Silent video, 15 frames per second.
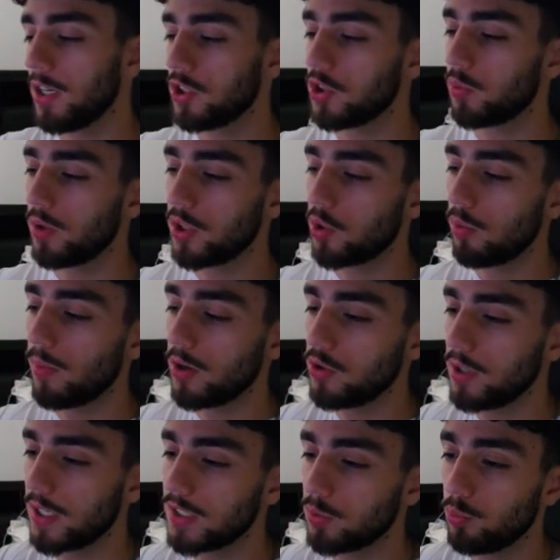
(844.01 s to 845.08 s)
I just wanted to remind
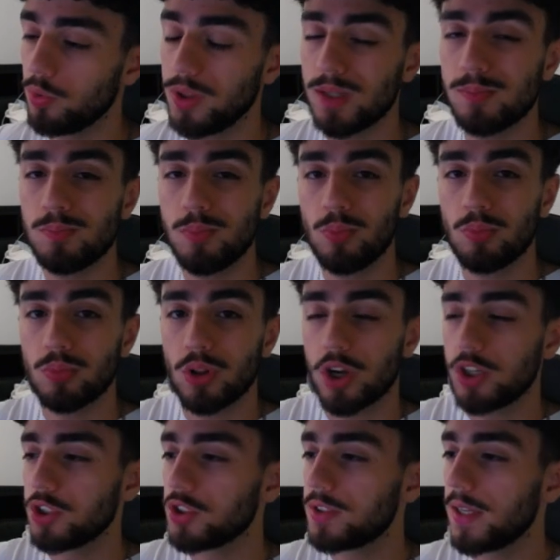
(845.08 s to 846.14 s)
you guys the
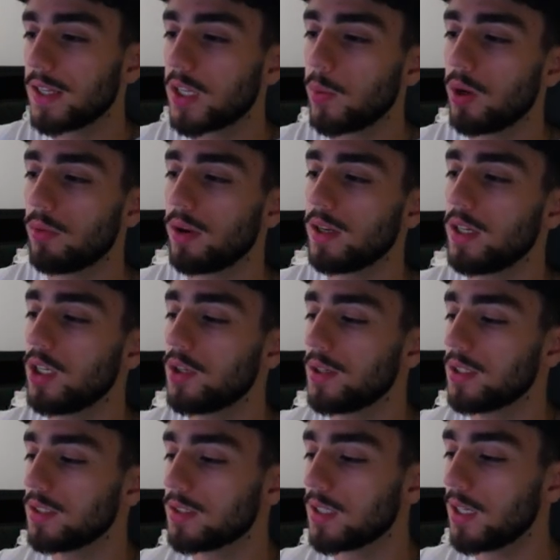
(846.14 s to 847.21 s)
largest takeaway right here
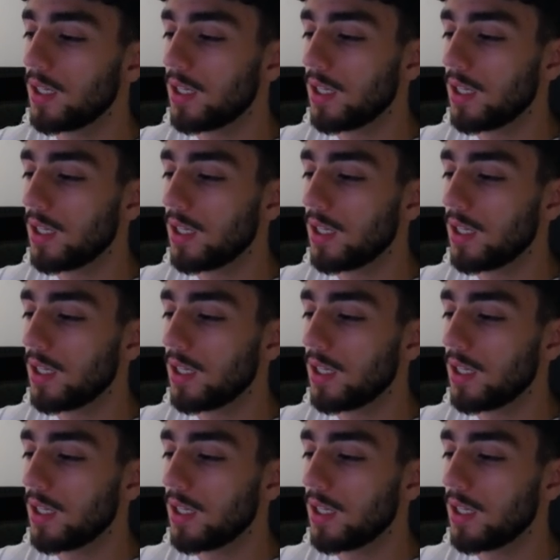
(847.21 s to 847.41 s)
is